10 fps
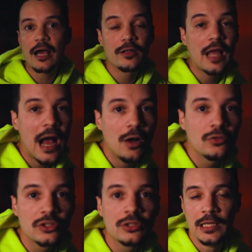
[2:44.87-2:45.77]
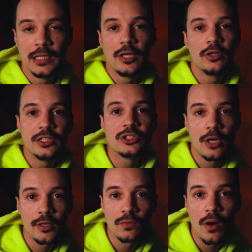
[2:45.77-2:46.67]
out of the house and literally
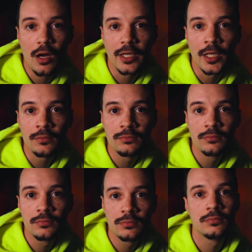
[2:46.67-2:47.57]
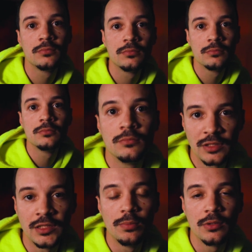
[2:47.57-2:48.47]
started walking.
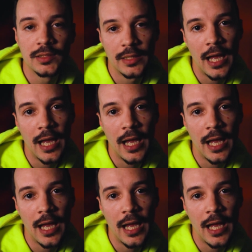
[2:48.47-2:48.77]
Simple as